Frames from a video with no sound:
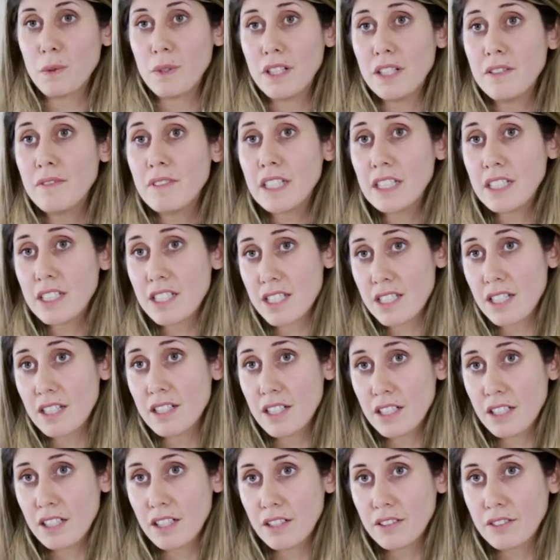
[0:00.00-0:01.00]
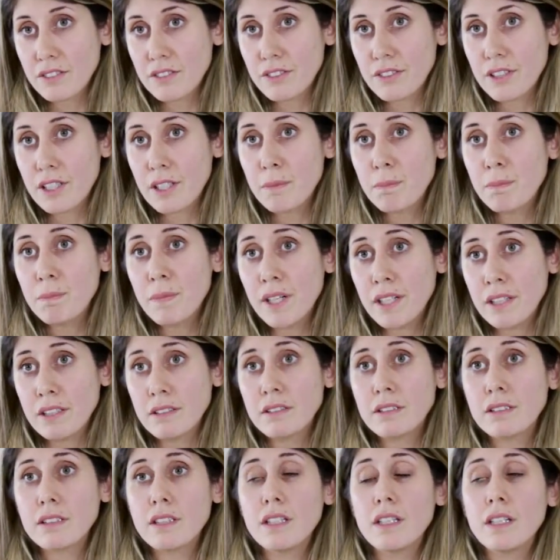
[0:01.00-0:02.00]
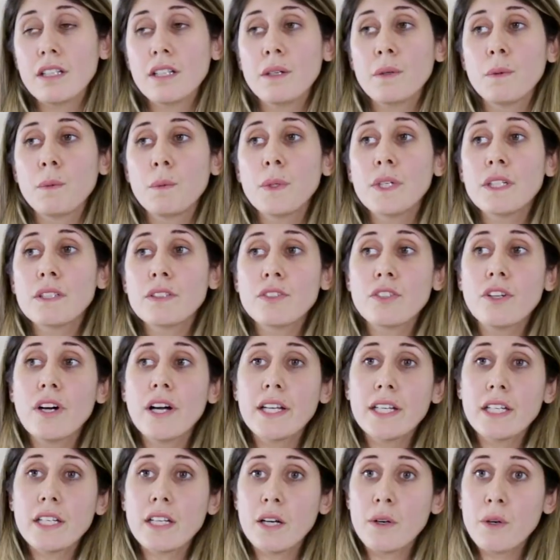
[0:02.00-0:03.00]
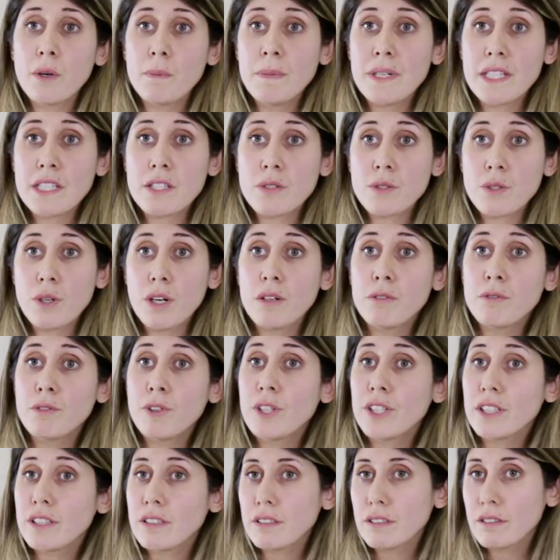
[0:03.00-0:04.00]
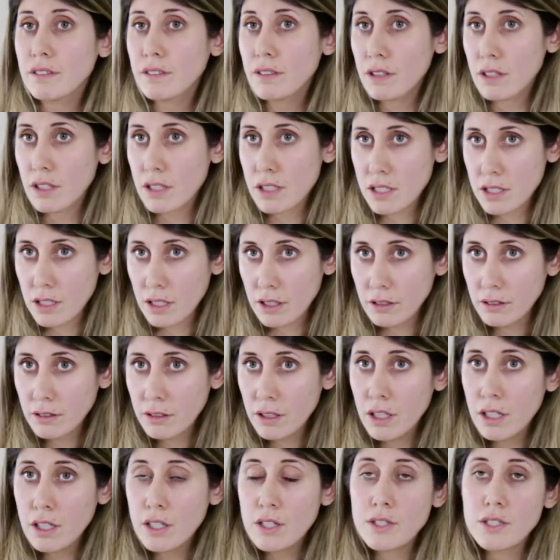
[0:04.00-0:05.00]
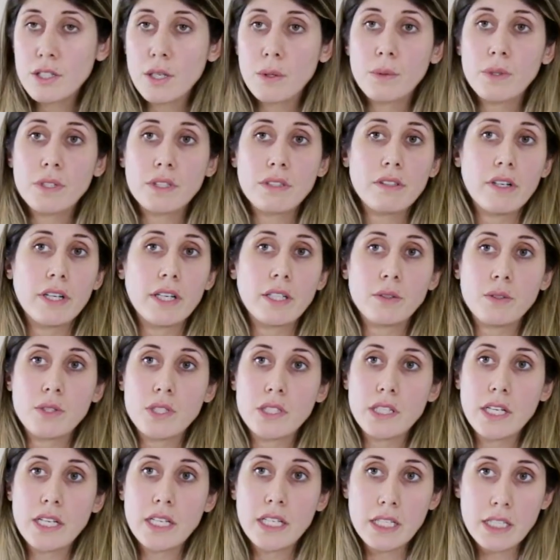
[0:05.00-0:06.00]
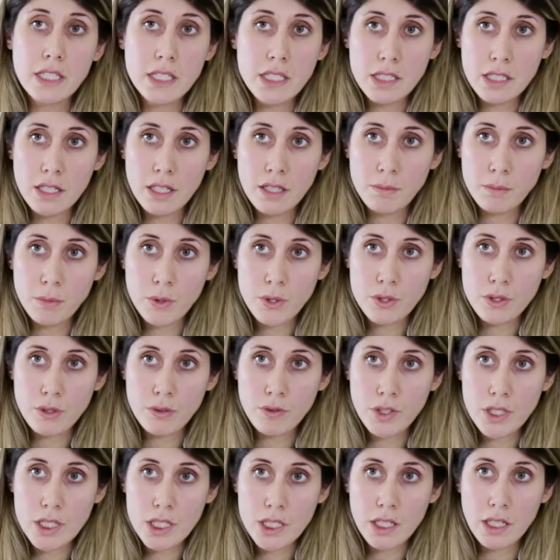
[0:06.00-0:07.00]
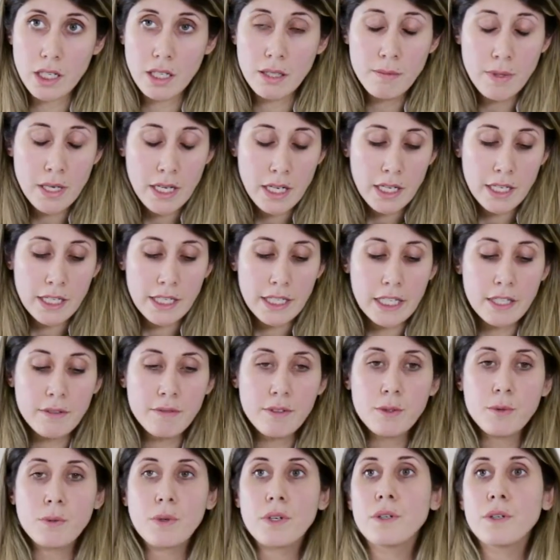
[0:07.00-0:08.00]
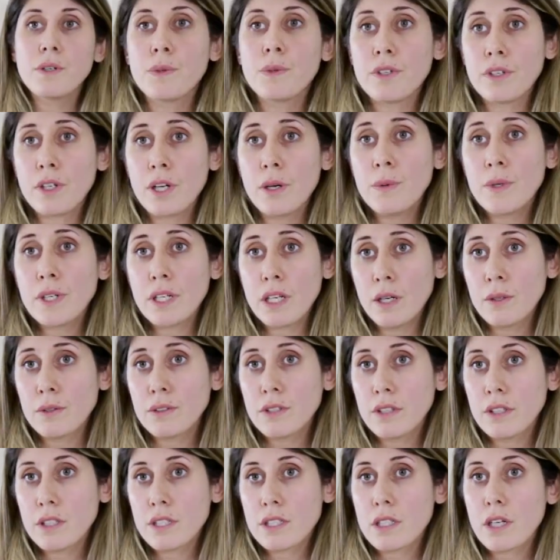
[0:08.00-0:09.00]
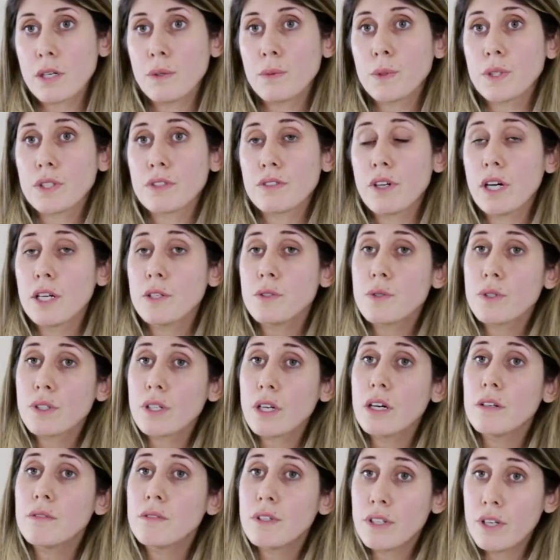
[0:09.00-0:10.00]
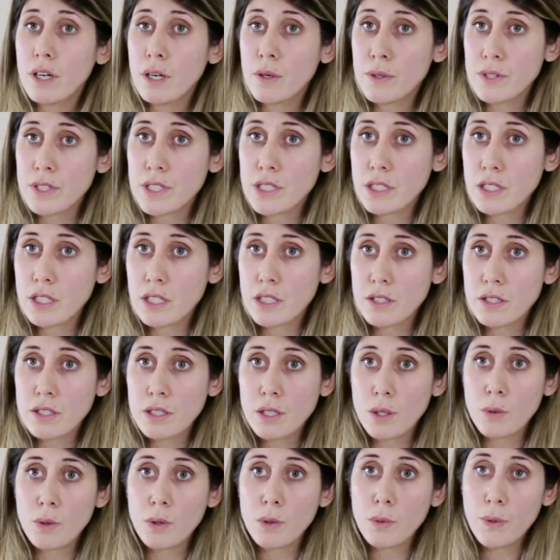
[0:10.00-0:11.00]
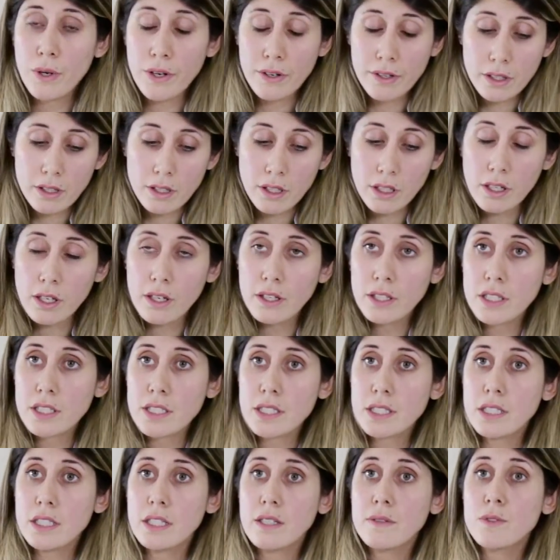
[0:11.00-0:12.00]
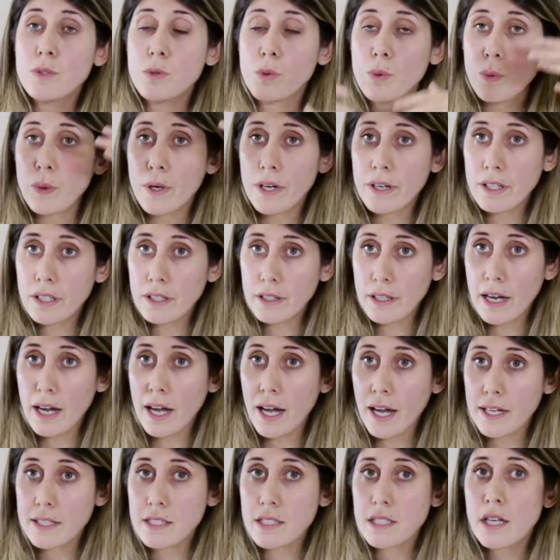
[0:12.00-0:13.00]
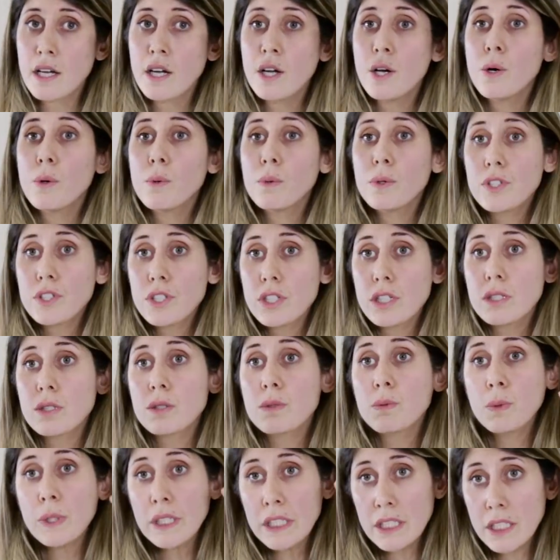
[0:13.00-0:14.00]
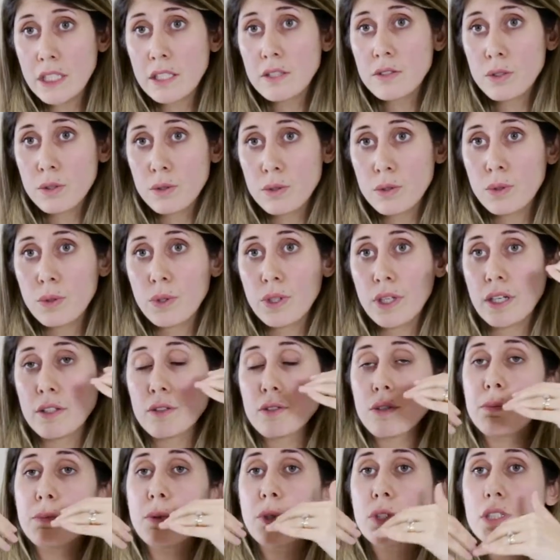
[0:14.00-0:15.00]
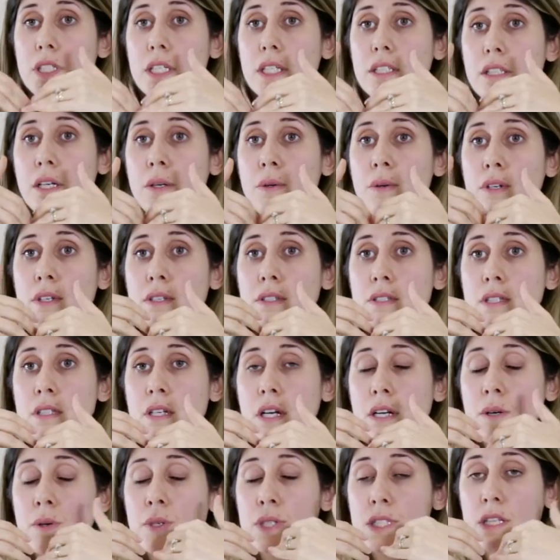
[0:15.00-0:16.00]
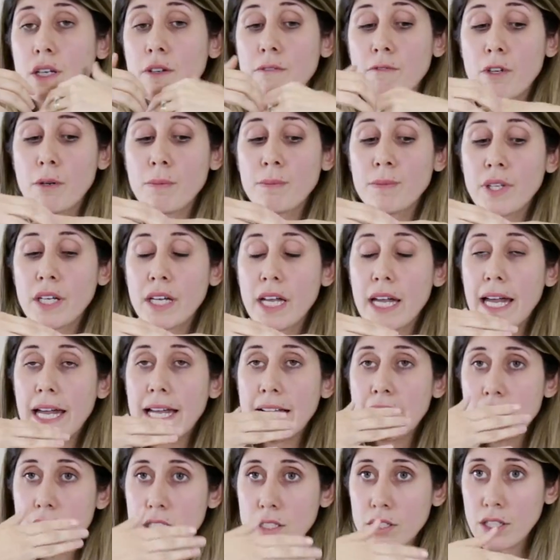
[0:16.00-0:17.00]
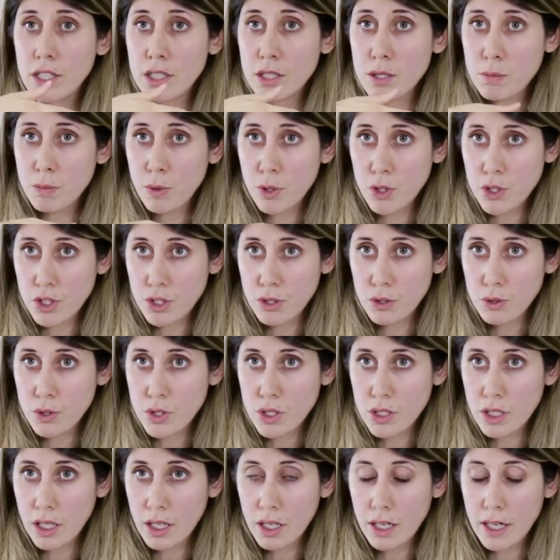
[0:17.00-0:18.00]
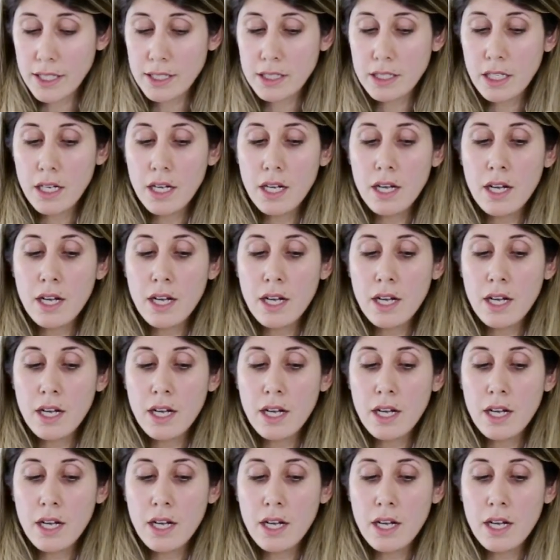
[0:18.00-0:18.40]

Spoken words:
We're living in a sunny country, but we're trying our best to avoid the sun. So we're trying to stay inside most of the time. Even we're going out in the sun, we try to cover our skin. So we're wearing the long sleeves, we're wearing the hats, we need to do that to protect ourselves from the extra exposure to sunlight.